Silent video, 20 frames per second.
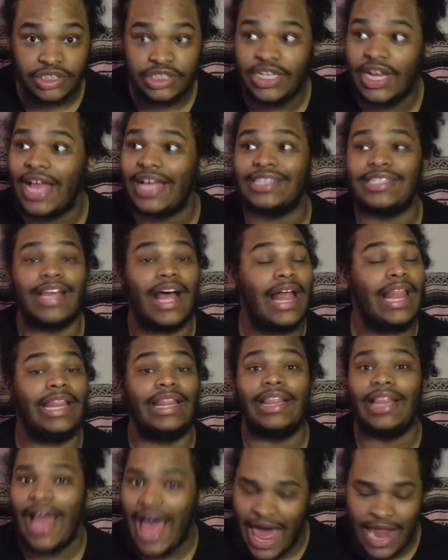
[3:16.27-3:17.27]
She has a
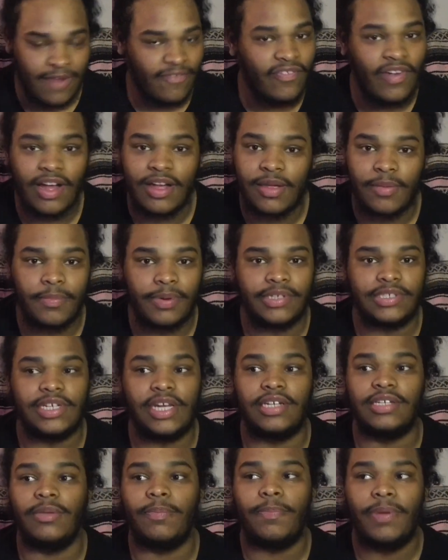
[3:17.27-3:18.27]
lot of fucking
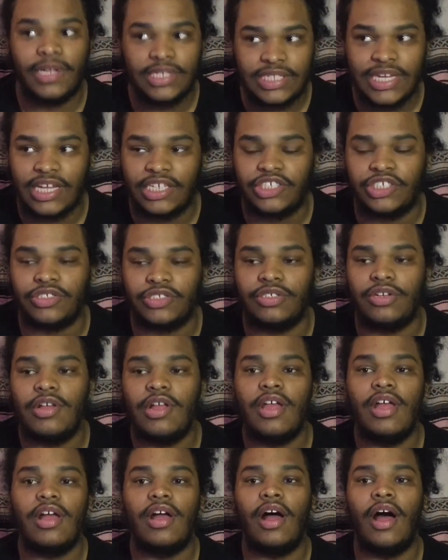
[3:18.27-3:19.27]
potential.